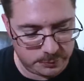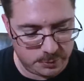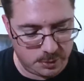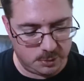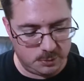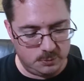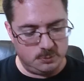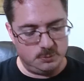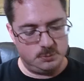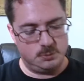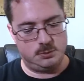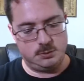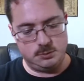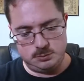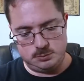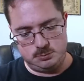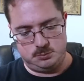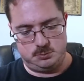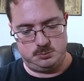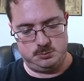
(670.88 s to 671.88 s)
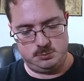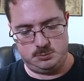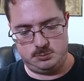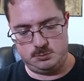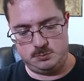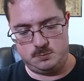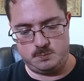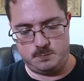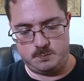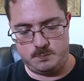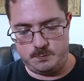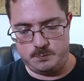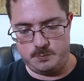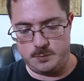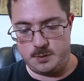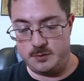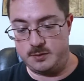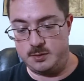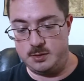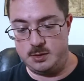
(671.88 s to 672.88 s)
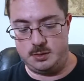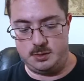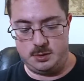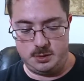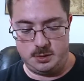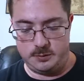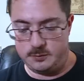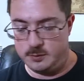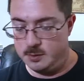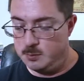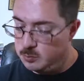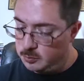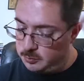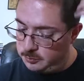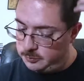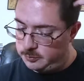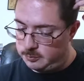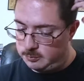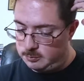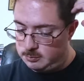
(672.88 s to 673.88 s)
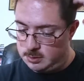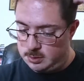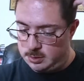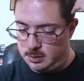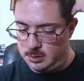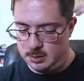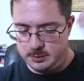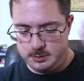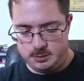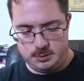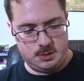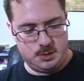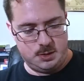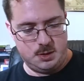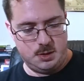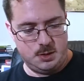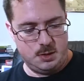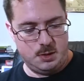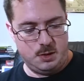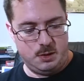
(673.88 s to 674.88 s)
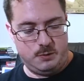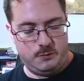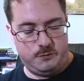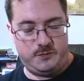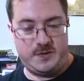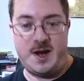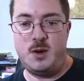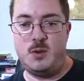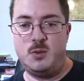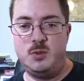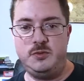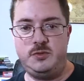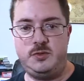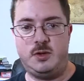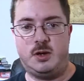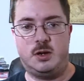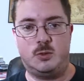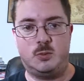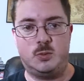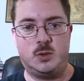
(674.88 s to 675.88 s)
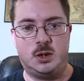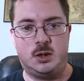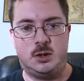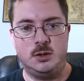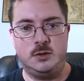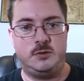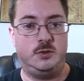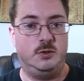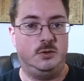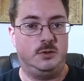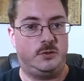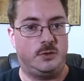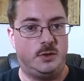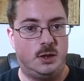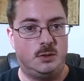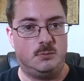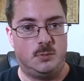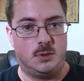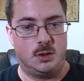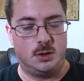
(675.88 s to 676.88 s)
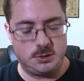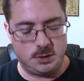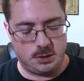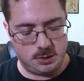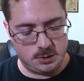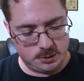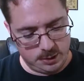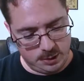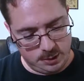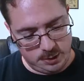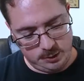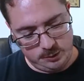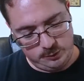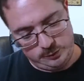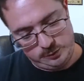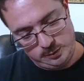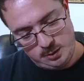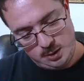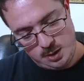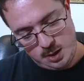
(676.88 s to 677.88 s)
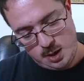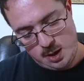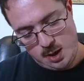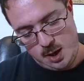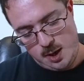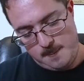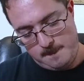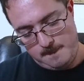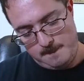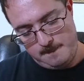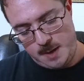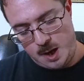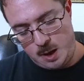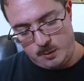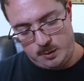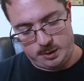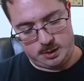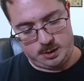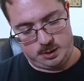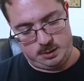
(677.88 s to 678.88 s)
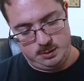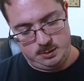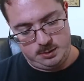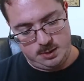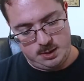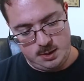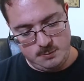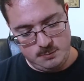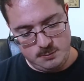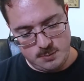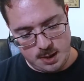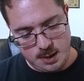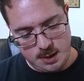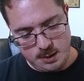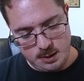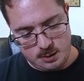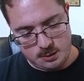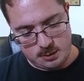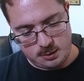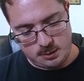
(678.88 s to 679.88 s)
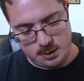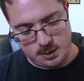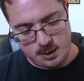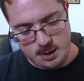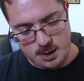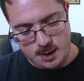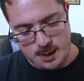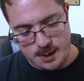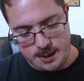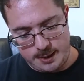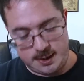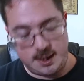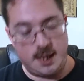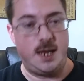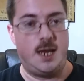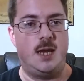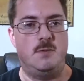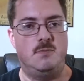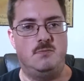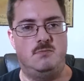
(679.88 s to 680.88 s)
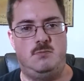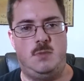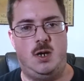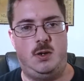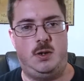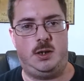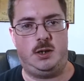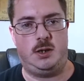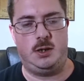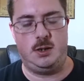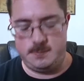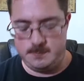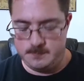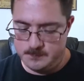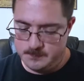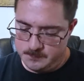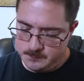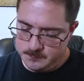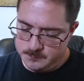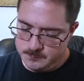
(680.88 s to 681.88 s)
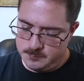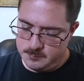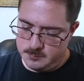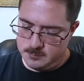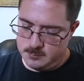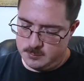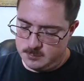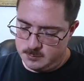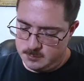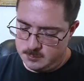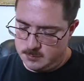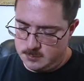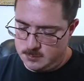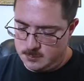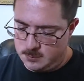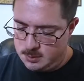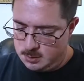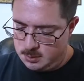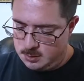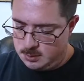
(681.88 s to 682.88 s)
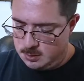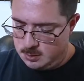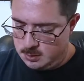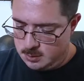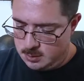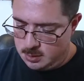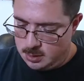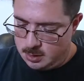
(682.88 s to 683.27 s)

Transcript: I call it Bartok, but there's no the, the, the, symbols, the, the vowels are wrong, so it's not Martok. It is Marik. M-A-R-I-K. Marik.